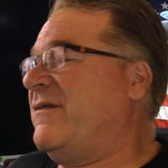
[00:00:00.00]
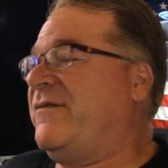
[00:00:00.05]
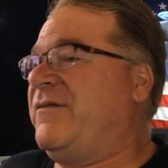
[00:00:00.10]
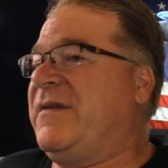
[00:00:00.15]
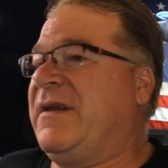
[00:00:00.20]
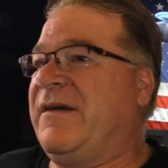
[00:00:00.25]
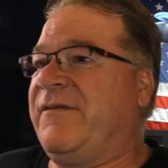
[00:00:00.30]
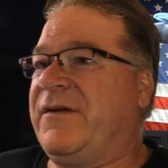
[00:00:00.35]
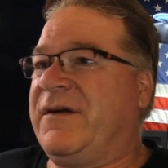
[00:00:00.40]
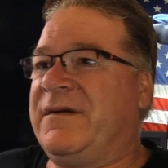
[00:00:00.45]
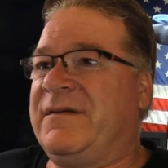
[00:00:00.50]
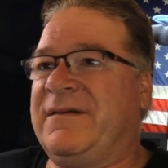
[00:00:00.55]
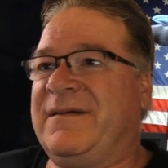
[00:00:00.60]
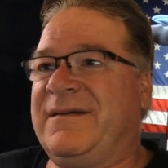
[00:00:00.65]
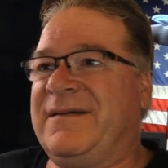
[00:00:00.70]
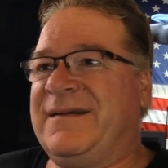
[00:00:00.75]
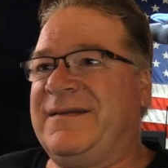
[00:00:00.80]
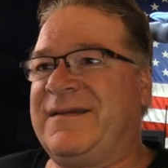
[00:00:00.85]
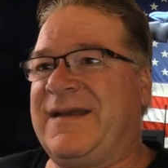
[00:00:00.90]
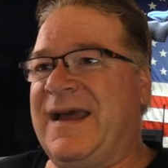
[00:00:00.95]
have never,
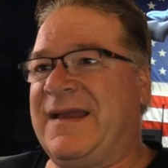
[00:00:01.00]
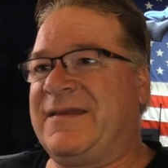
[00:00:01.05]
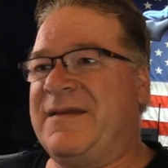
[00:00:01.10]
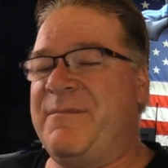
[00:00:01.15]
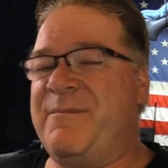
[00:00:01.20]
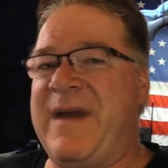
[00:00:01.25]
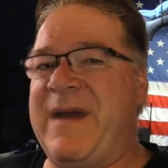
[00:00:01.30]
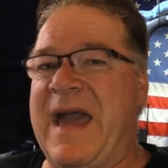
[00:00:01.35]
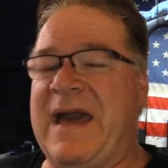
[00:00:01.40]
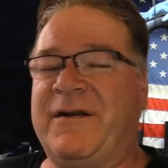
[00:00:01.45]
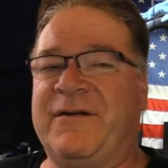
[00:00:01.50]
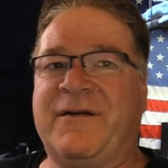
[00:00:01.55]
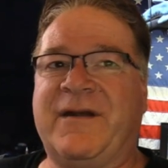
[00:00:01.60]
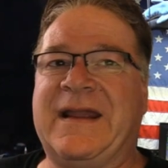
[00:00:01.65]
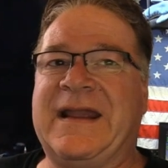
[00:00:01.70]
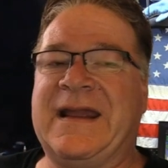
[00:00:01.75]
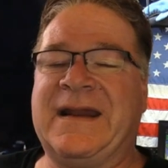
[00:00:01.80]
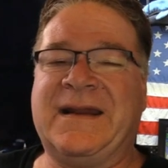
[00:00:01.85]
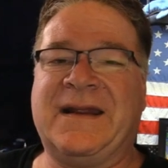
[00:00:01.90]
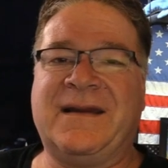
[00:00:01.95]
it's got the
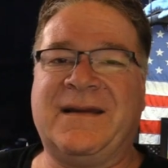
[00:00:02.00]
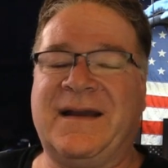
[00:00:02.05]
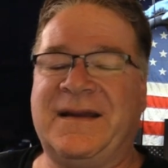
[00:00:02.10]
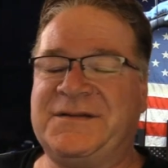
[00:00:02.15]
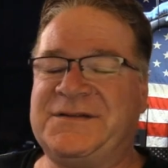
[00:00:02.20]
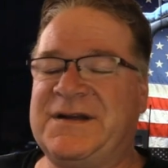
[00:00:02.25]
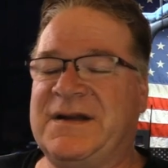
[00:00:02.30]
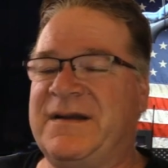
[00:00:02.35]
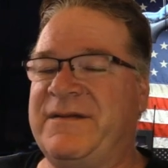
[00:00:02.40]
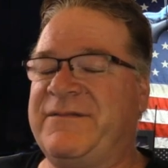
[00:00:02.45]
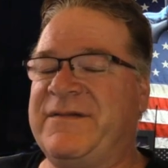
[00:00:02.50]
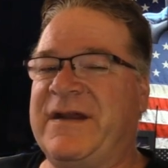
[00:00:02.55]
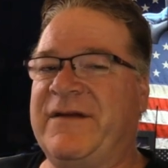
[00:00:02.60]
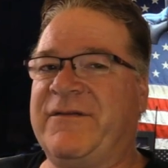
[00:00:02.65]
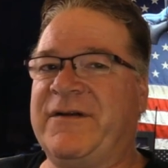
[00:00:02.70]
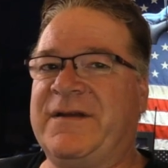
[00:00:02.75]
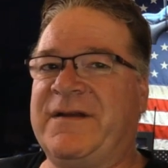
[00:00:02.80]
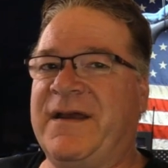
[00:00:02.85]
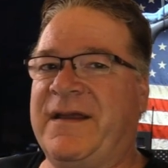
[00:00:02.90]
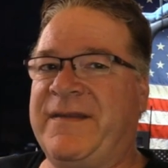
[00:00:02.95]
battery in it, I should have
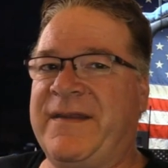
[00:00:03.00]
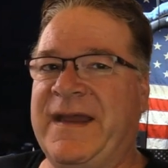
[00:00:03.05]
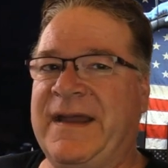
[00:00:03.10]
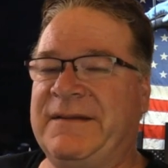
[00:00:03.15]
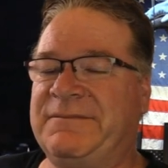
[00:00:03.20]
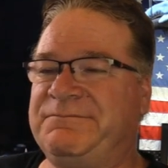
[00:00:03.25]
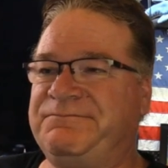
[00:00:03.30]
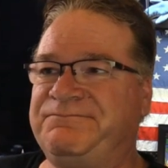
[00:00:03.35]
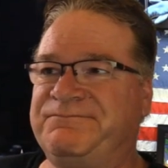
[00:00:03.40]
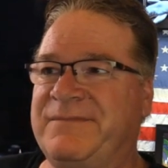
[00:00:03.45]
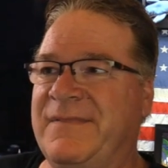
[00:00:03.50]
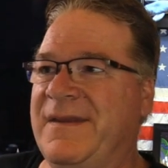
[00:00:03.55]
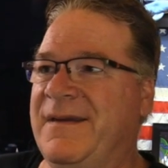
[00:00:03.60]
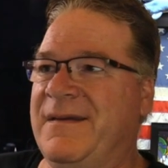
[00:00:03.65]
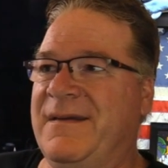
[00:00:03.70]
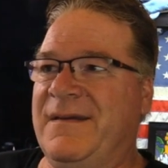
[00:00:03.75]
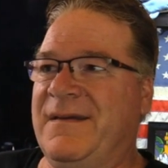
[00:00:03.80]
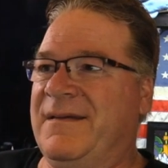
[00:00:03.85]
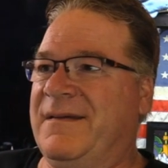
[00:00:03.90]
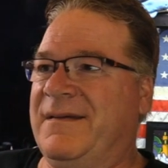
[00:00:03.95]
never done that.
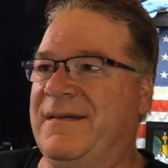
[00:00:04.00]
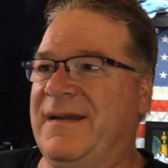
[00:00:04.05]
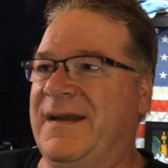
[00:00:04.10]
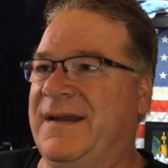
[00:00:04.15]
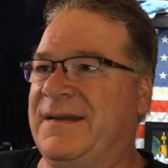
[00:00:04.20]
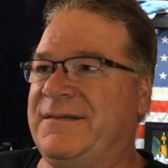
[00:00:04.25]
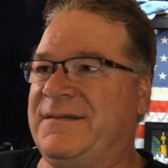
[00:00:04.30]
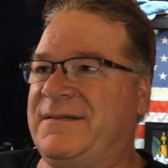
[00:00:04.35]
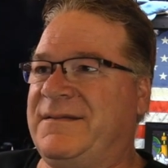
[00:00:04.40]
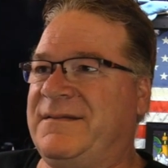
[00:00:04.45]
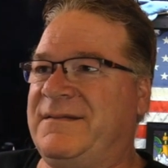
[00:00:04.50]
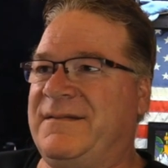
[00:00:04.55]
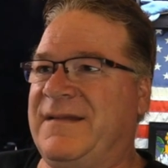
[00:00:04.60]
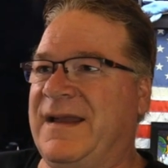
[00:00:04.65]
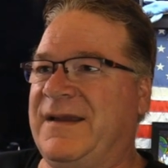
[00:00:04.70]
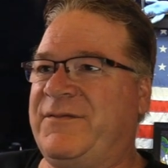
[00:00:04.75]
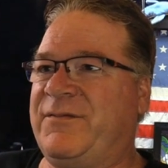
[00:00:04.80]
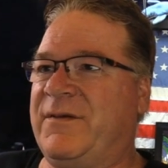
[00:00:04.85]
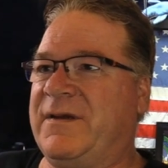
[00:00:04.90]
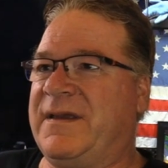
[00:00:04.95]
That's,
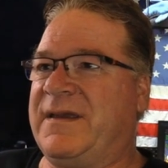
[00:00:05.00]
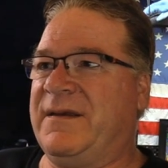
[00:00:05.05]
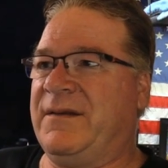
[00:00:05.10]
that's what